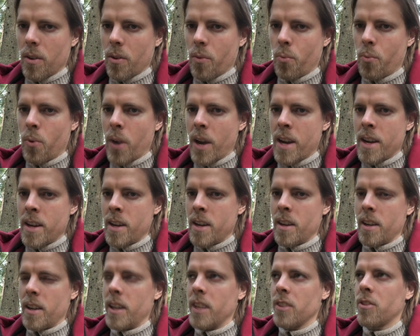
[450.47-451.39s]

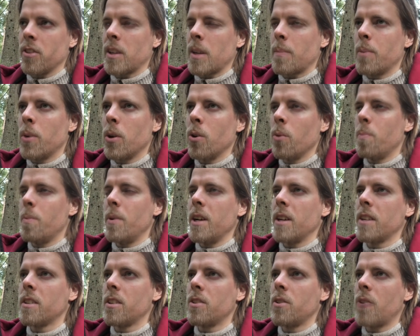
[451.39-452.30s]
when is it
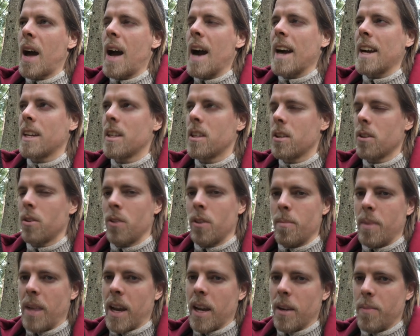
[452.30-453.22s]
appropriate to act on
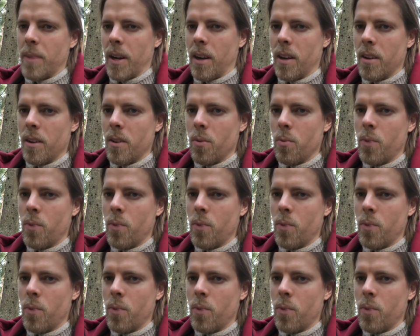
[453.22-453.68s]
the black pill?